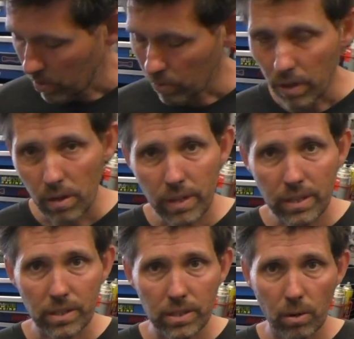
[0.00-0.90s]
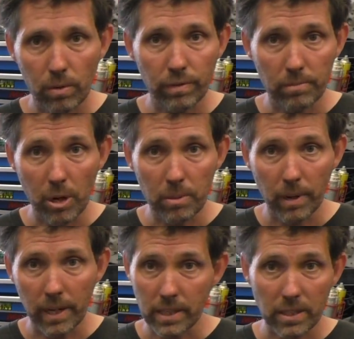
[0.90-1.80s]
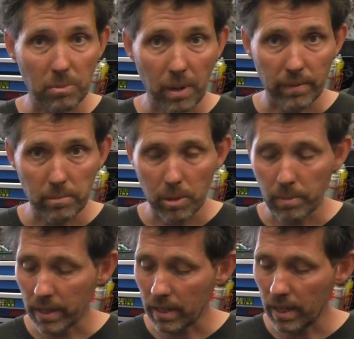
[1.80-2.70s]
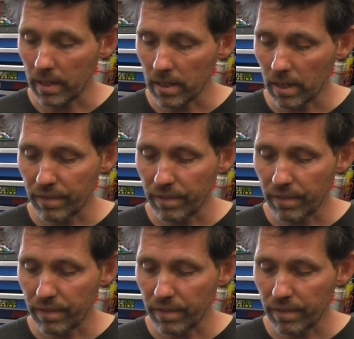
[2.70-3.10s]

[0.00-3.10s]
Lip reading: Although these are sold for motorbikes, actually part of a motorbike kit,